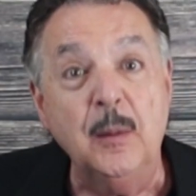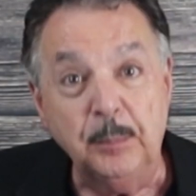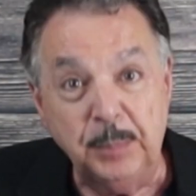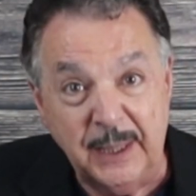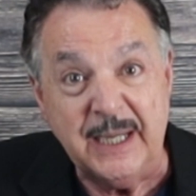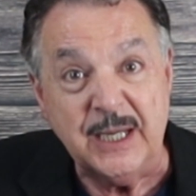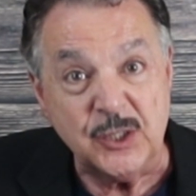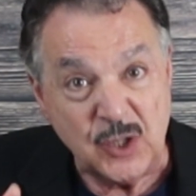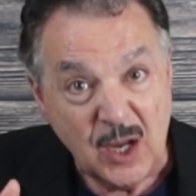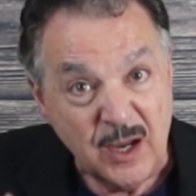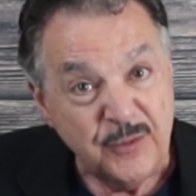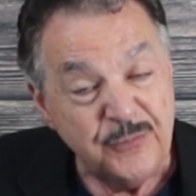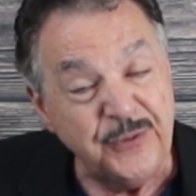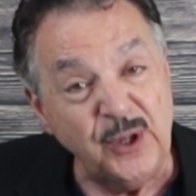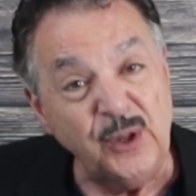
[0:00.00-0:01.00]
please
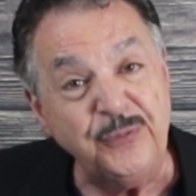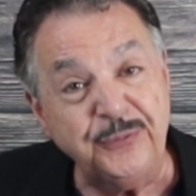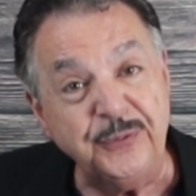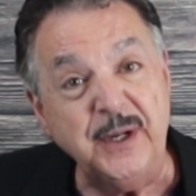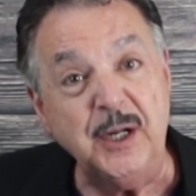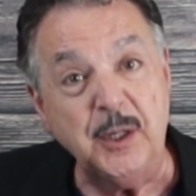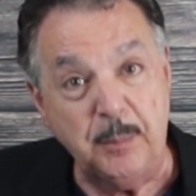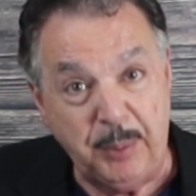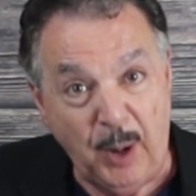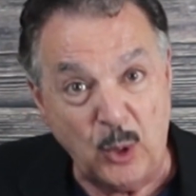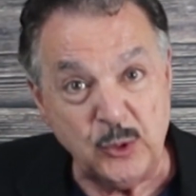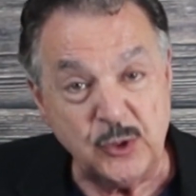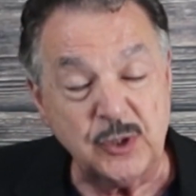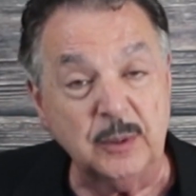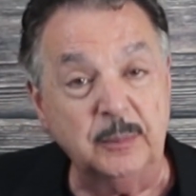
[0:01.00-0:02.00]
feel free to
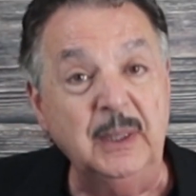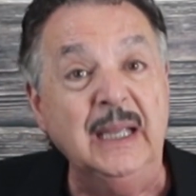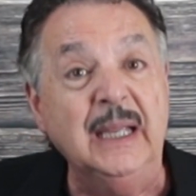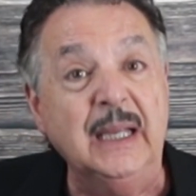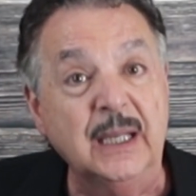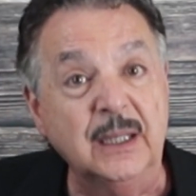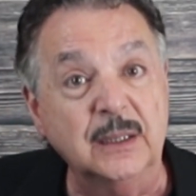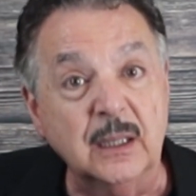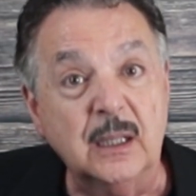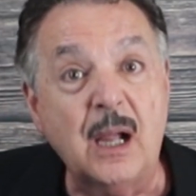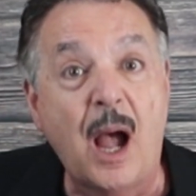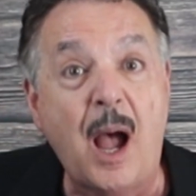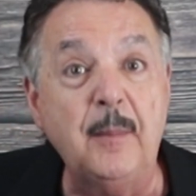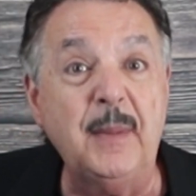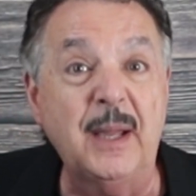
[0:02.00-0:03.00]
post them in the
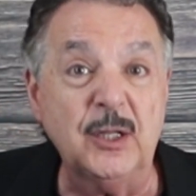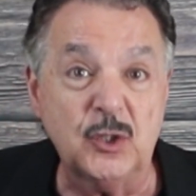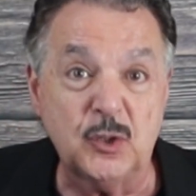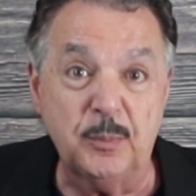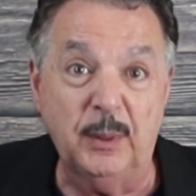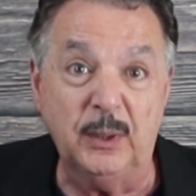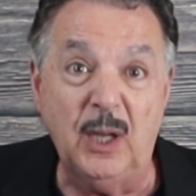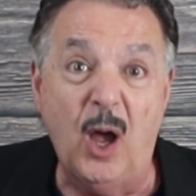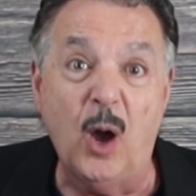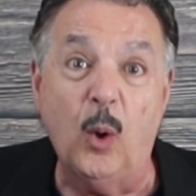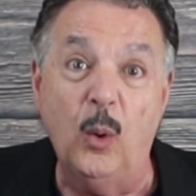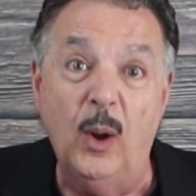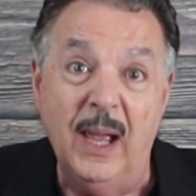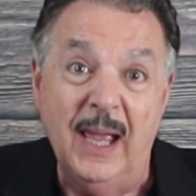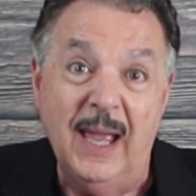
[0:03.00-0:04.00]
comments
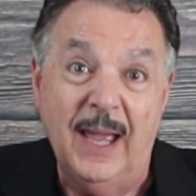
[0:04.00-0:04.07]
below